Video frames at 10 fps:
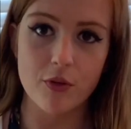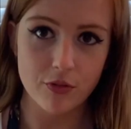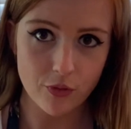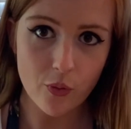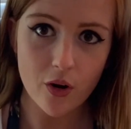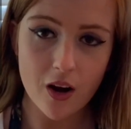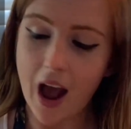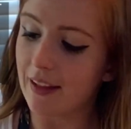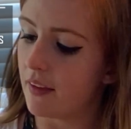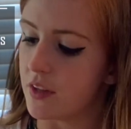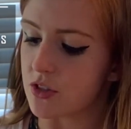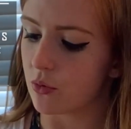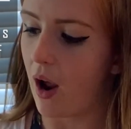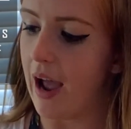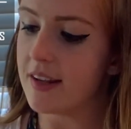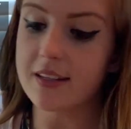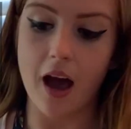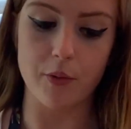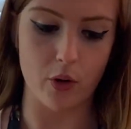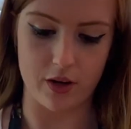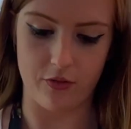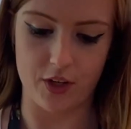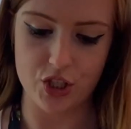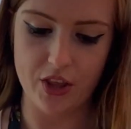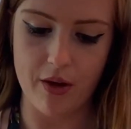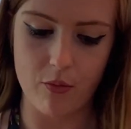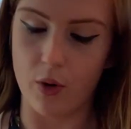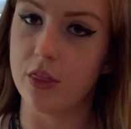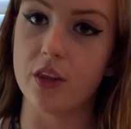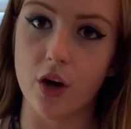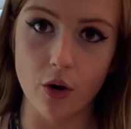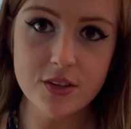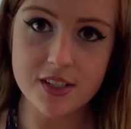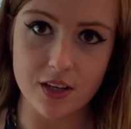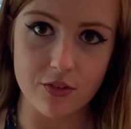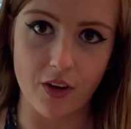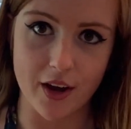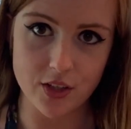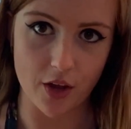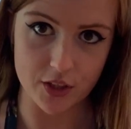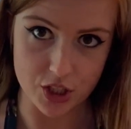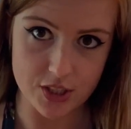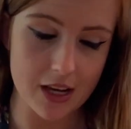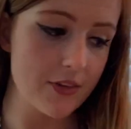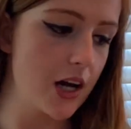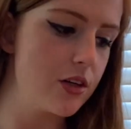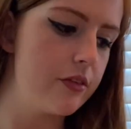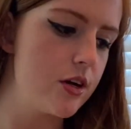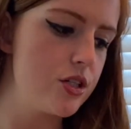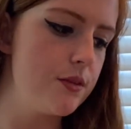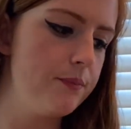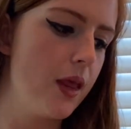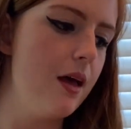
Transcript: Before I let these rise, I'm going to finish them with the oats that you find on the Cheesecake Factory version.